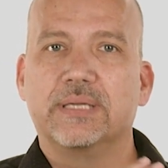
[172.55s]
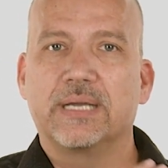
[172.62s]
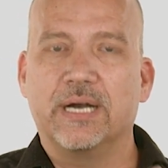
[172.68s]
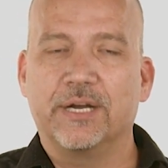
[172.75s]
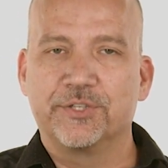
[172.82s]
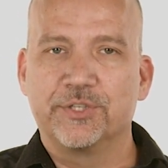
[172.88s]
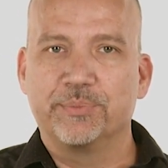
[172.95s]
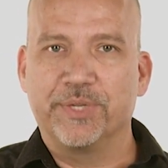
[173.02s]

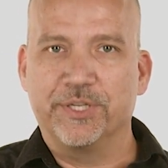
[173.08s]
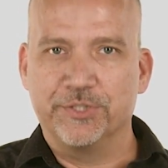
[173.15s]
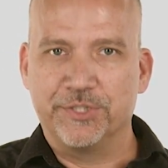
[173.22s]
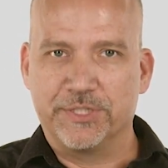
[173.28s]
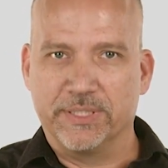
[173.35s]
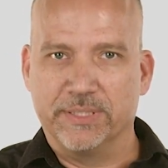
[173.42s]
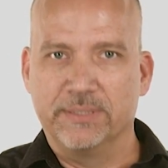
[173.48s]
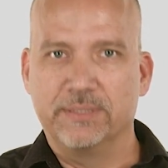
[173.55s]

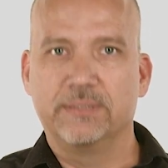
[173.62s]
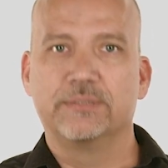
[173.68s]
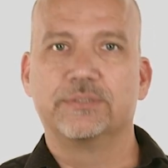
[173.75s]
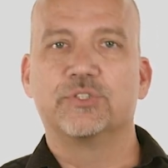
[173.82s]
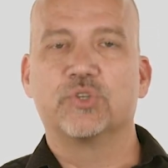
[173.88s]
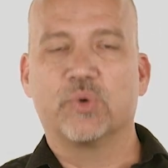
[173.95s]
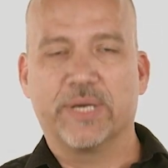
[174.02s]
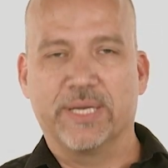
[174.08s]
contribution
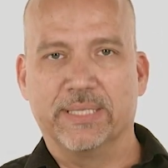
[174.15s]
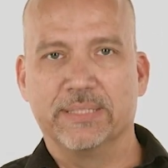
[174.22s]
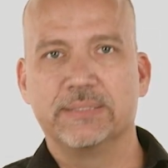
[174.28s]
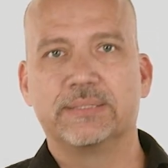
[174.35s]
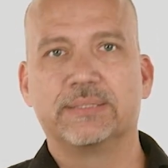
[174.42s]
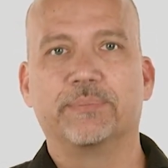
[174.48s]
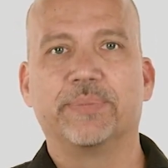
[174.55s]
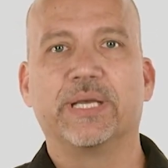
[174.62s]

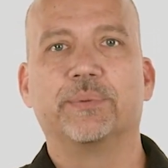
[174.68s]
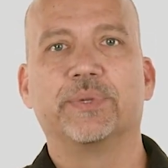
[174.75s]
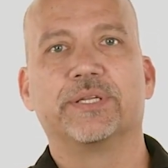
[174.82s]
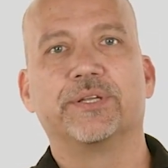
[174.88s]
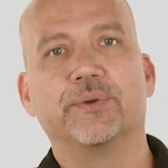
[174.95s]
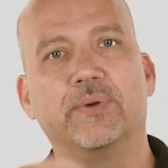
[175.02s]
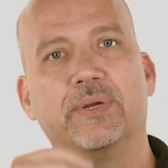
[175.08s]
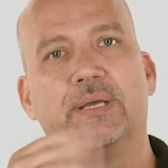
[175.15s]
trends to be
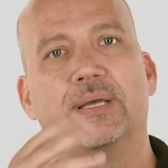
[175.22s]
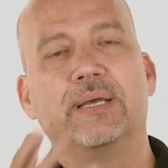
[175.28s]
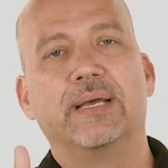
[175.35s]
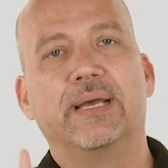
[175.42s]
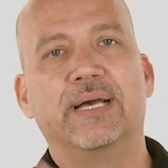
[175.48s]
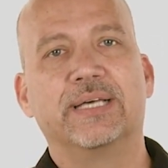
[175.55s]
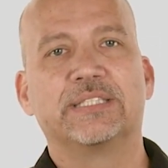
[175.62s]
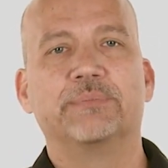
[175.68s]
able to
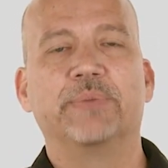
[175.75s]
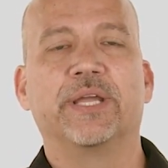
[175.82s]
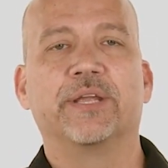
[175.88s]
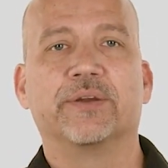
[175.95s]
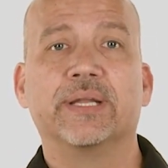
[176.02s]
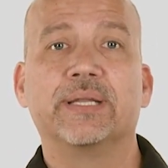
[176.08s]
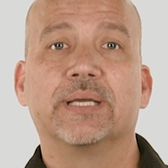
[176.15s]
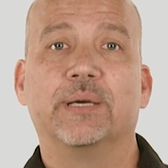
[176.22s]
estimate
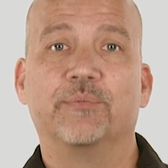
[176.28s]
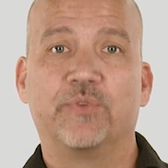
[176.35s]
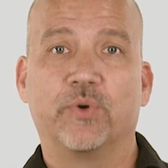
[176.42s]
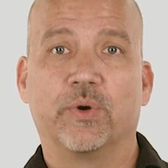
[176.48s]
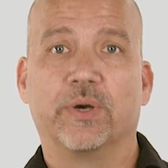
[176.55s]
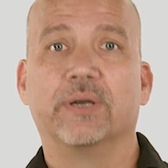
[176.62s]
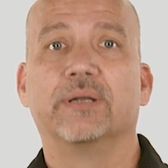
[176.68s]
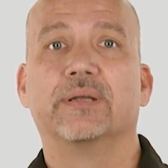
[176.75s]
your income
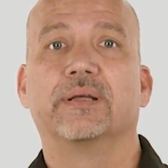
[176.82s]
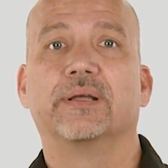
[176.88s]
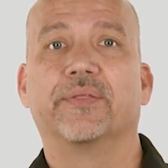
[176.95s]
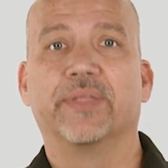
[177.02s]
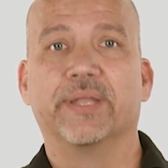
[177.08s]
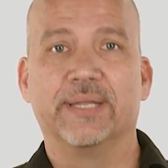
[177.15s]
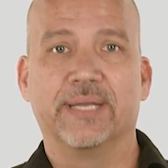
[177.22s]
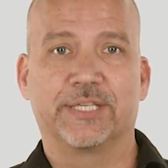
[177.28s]
for
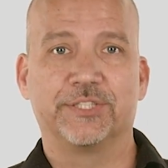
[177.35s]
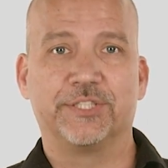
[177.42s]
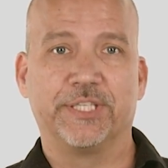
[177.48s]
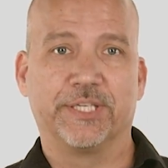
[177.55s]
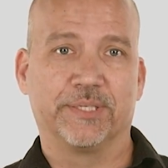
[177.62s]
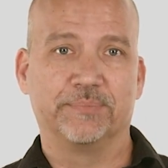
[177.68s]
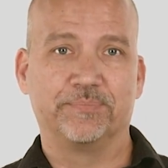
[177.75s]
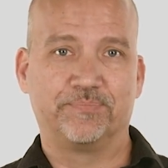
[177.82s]
the next
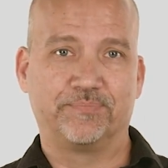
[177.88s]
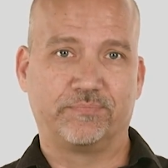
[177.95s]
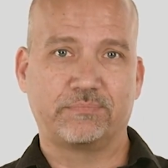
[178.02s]
year.